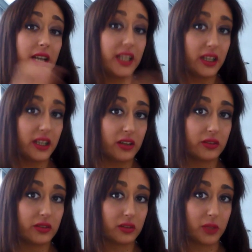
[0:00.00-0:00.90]
e
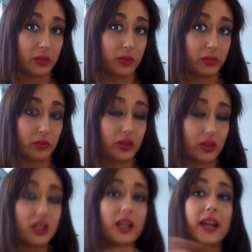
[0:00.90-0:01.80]
for the male
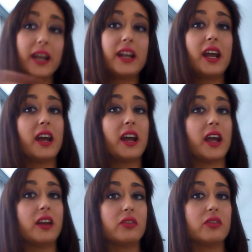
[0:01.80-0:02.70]
plural, and
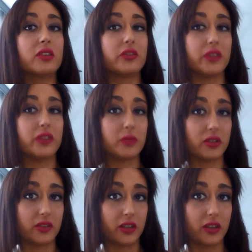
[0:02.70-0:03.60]
e for the female
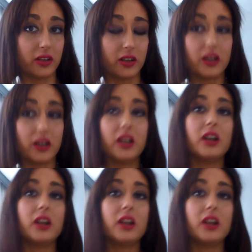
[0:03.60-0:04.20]
singular.